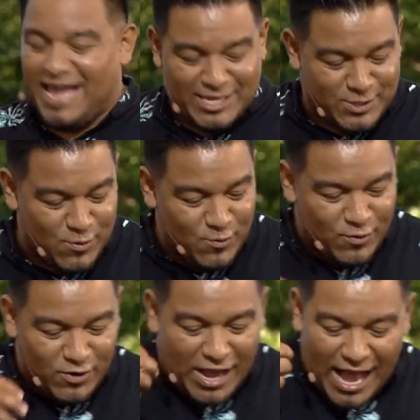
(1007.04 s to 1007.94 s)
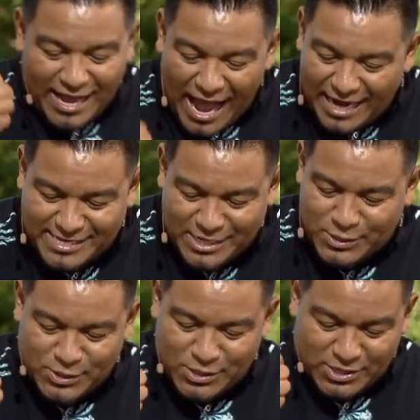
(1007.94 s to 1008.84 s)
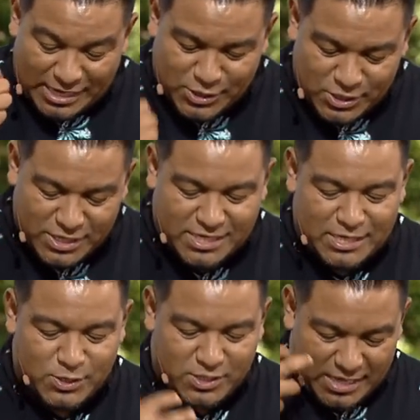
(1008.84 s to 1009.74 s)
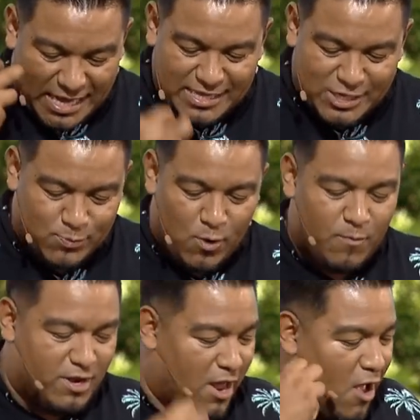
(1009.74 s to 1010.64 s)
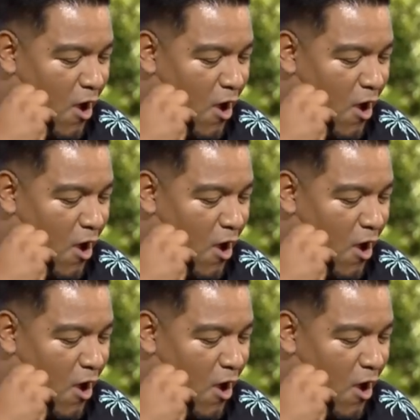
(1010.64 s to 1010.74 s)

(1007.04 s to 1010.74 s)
And so God teaches us, and Jesus teaches us in this moment